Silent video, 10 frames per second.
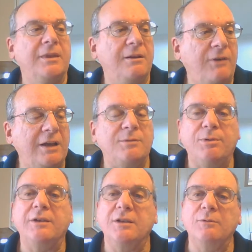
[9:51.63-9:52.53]
the vice
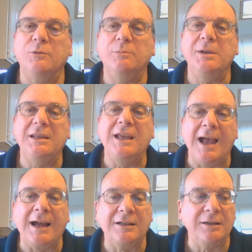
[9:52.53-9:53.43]
president will be the
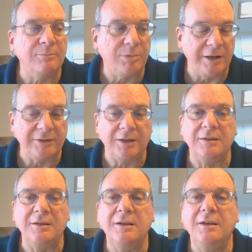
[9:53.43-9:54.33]
acting president.